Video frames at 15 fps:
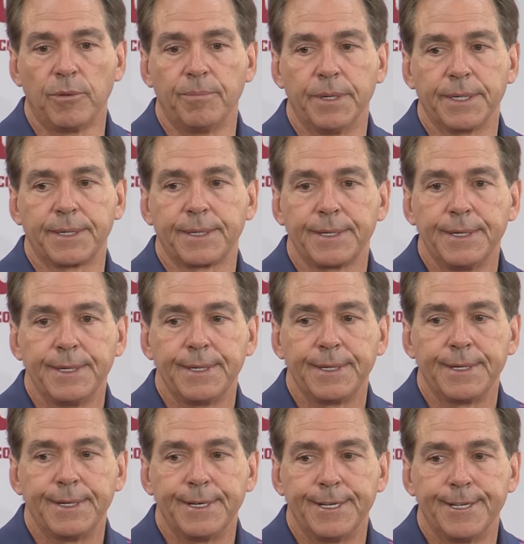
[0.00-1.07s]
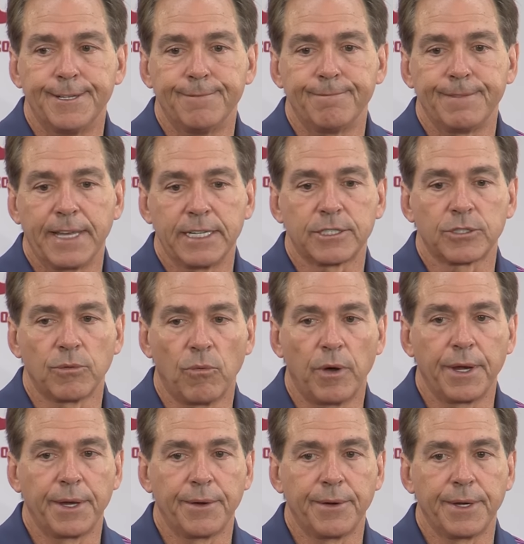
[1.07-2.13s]
But that's the
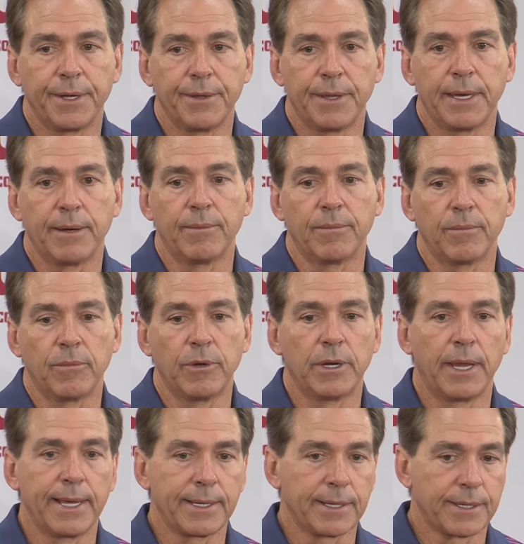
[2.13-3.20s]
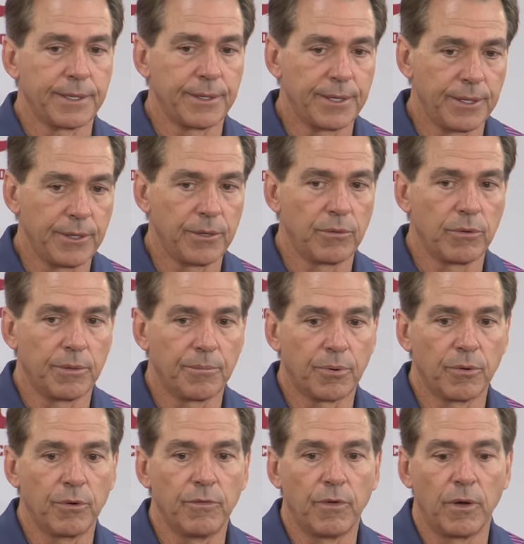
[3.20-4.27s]
one area that we'd like to continue to
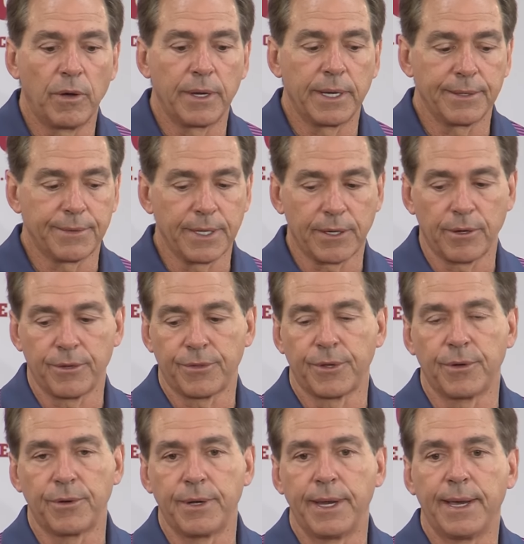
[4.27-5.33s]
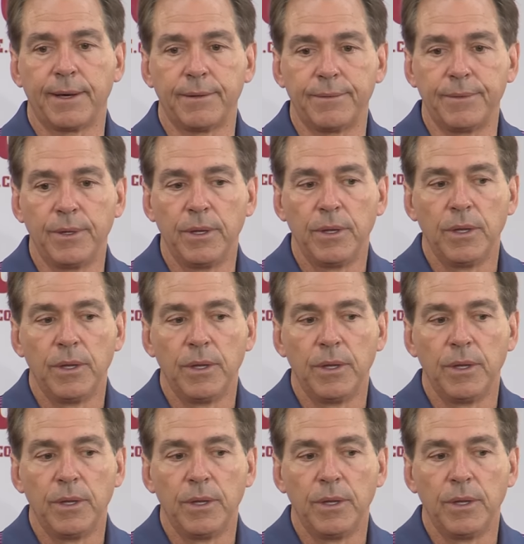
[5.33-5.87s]
improve on. I think our third down,